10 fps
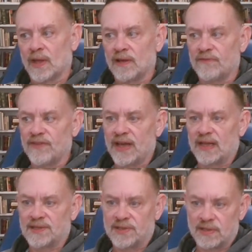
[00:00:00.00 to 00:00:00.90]

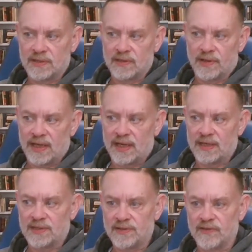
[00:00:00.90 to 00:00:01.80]
Advance until the
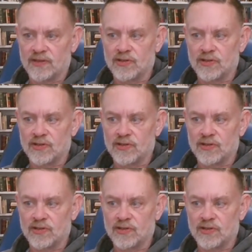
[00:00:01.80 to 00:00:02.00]
age of the